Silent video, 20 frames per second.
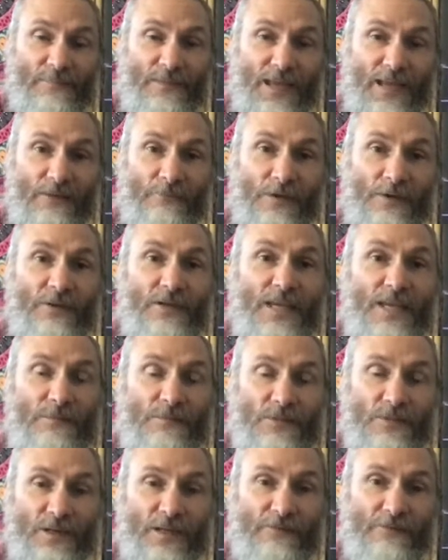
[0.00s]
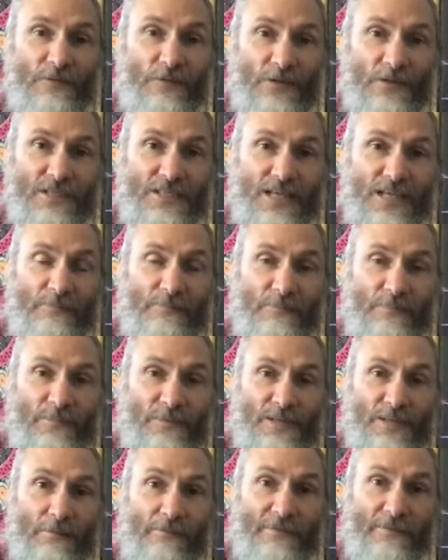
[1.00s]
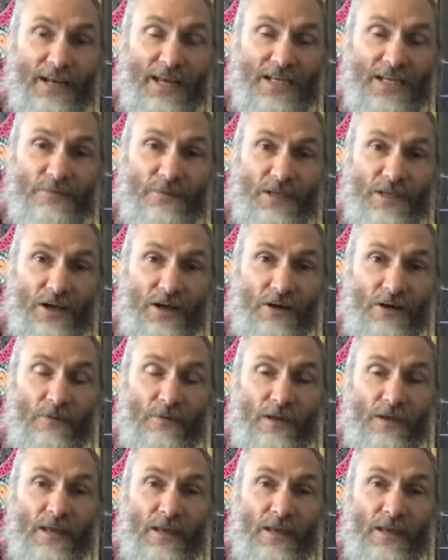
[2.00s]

And we'll keep doing, of course, some of it as we go.